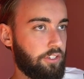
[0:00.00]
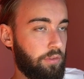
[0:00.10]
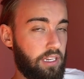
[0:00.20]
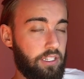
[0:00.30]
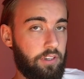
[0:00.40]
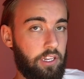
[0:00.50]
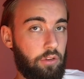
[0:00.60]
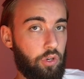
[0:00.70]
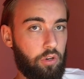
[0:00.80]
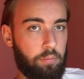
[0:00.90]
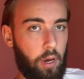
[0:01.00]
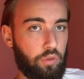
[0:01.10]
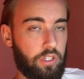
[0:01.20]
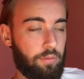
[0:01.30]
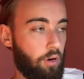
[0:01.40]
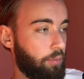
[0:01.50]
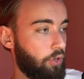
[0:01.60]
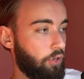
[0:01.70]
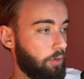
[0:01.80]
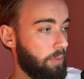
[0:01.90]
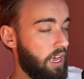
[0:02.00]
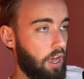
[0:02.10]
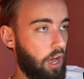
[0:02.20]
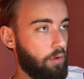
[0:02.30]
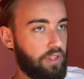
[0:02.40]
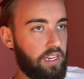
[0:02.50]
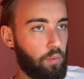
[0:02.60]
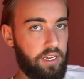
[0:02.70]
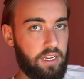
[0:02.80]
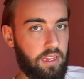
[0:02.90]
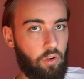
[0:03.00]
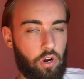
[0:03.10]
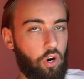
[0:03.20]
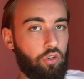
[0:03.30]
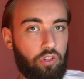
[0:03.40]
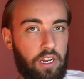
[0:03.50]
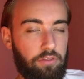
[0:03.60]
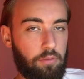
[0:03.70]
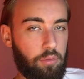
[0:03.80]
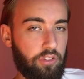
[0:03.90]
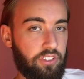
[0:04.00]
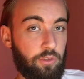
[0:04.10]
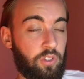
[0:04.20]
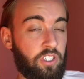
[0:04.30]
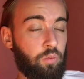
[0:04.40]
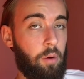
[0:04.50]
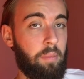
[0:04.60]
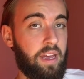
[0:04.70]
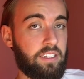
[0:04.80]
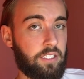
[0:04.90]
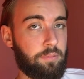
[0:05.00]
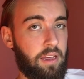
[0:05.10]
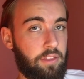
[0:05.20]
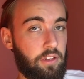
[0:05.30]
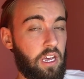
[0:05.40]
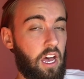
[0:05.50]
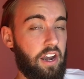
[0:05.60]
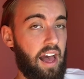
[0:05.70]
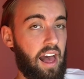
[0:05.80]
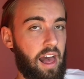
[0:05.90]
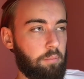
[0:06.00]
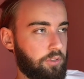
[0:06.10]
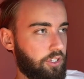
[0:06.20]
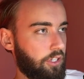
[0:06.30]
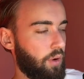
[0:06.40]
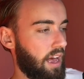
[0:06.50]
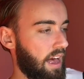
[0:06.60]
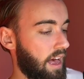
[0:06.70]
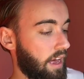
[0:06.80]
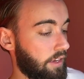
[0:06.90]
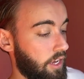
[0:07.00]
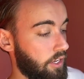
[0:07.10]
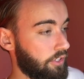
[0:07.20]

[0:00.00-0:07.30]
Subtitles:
So these videos, you could post them on Pornhub, and within a week they're on 100 different porn sites, which is what makes this method an absolute hack.